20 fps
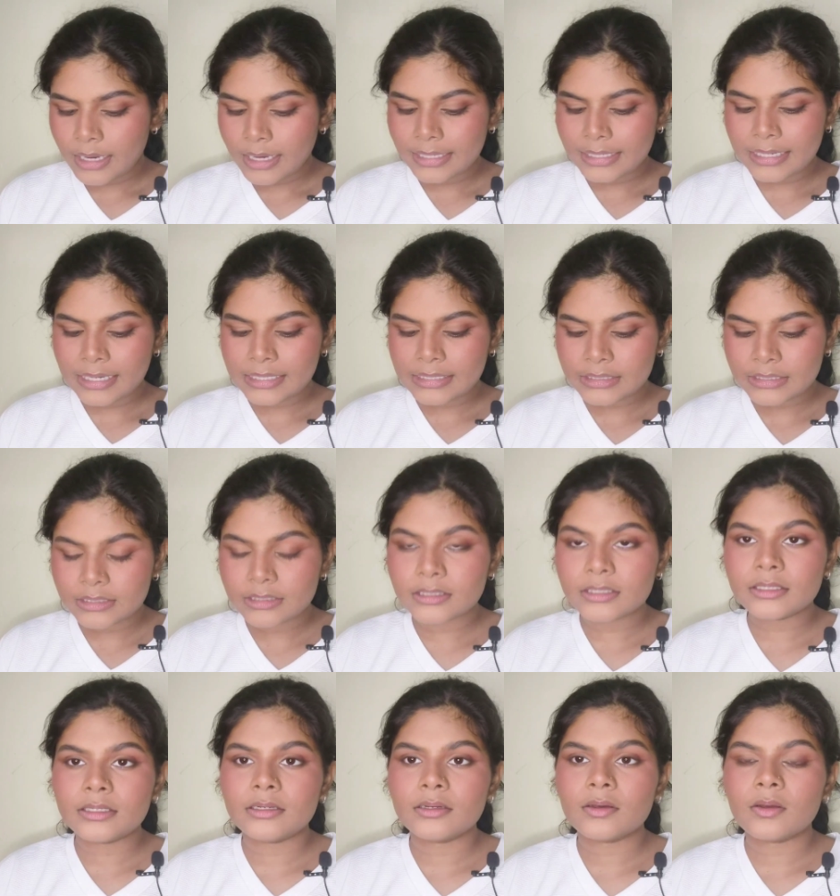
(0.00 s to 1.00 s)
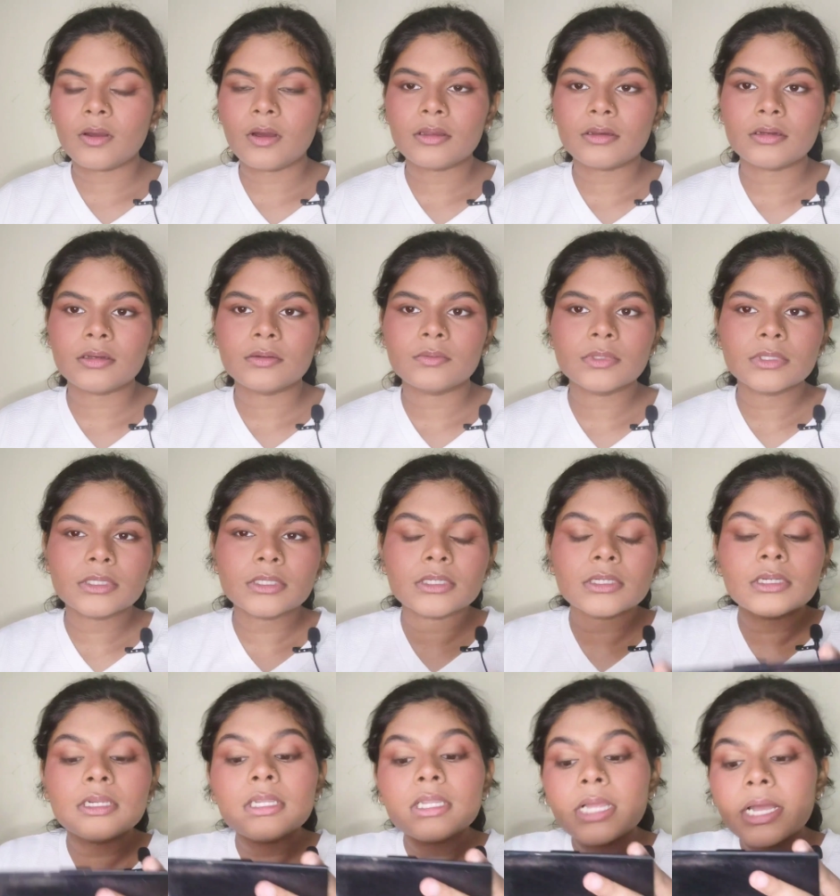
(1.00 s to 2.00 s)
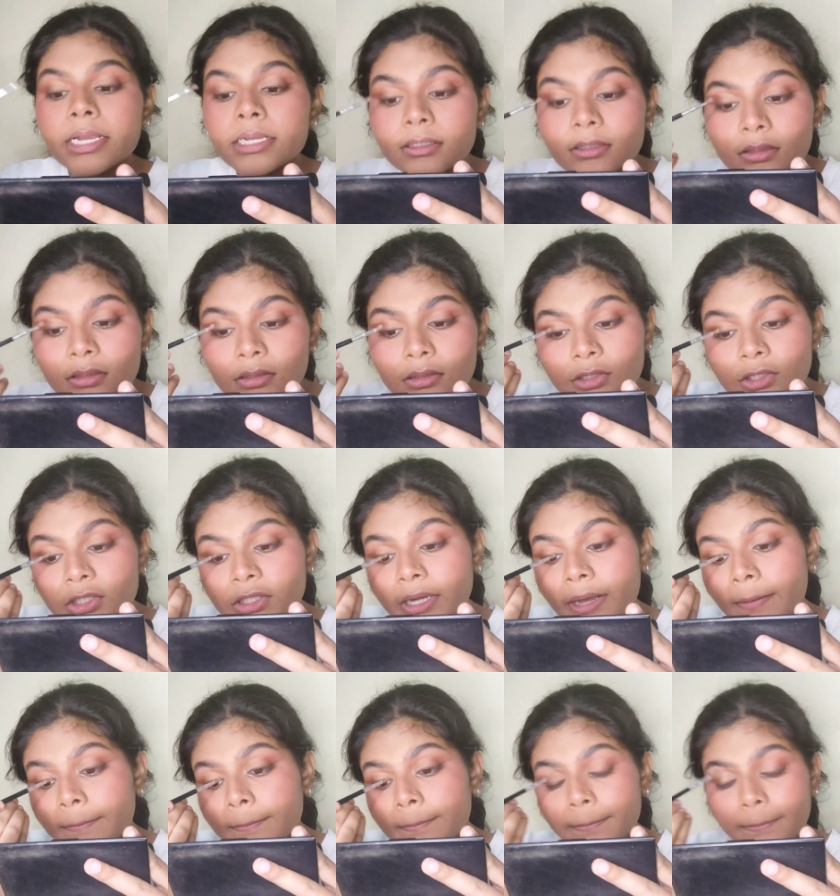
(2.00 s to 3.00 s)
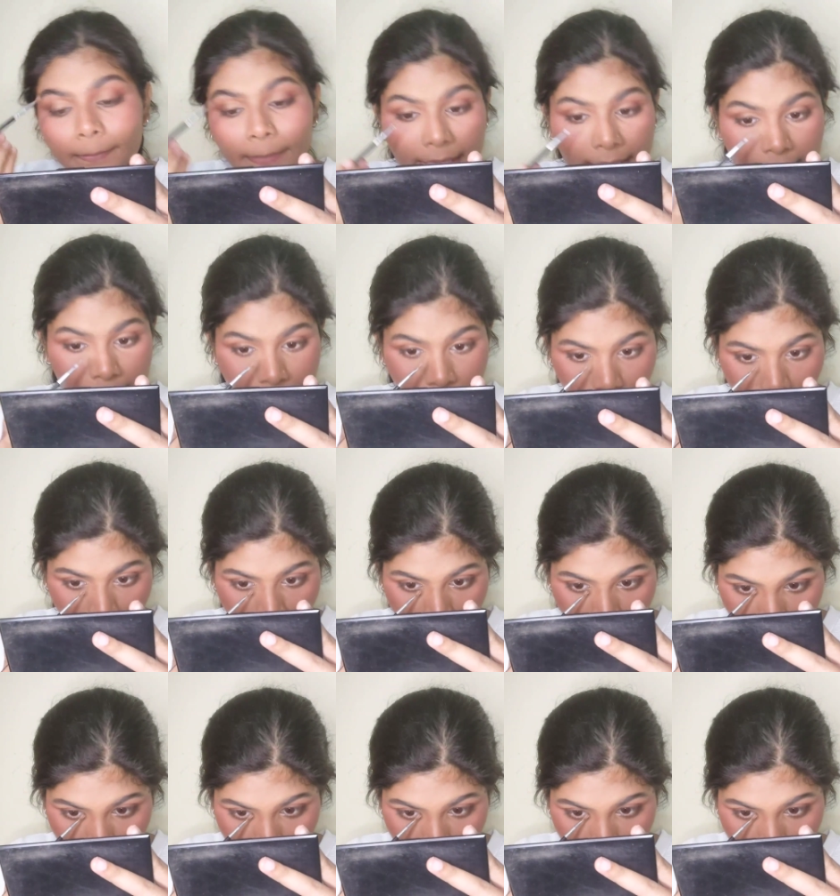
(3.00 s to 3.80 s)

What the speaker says: Highlighting the inner corner with a lighter champagne.